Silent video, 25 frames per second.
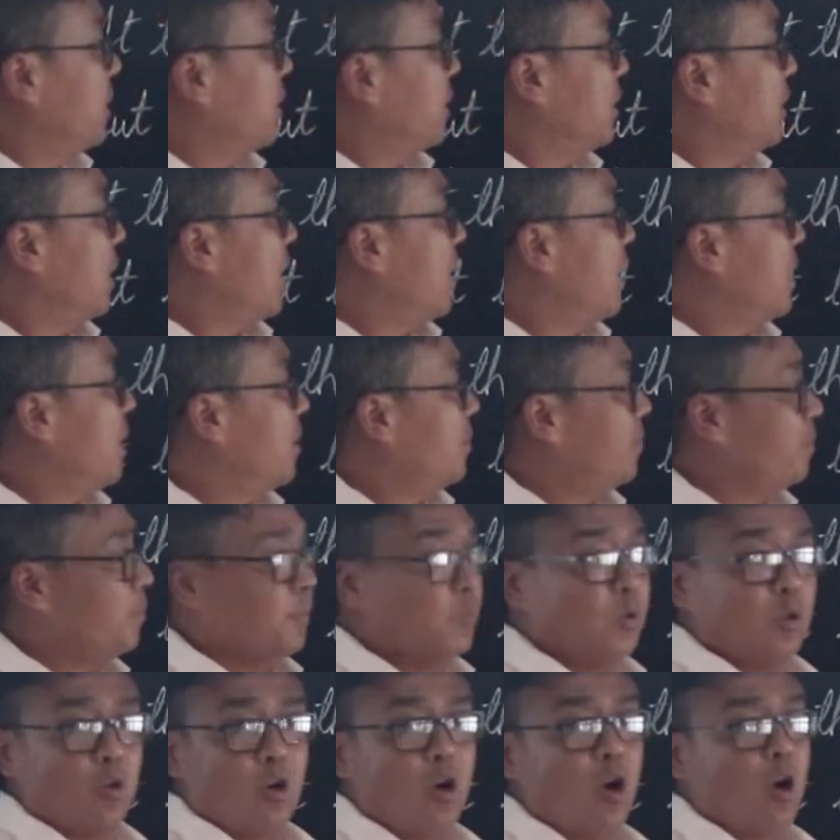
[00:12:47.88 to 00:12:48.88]
the
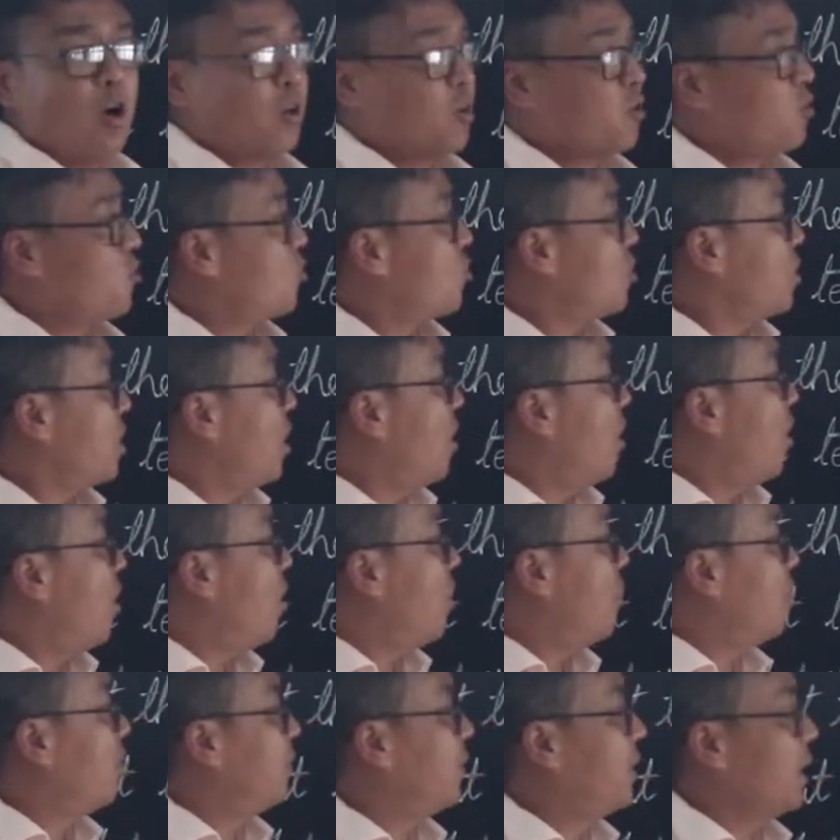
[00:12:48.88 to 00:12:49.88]
rocks
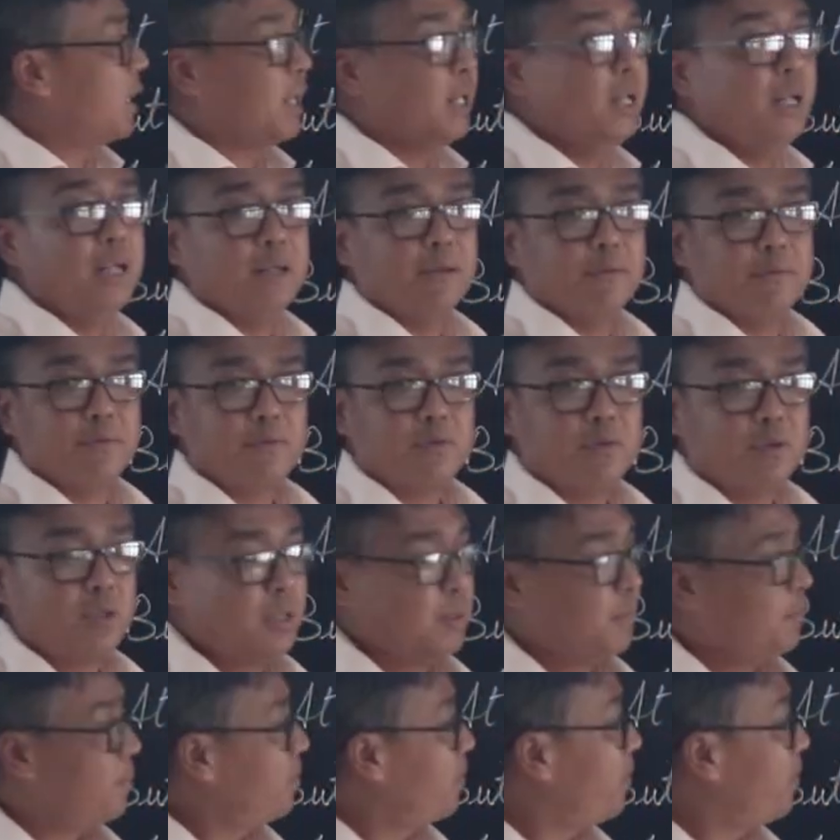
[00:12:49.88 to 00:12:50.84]
of the cliffs.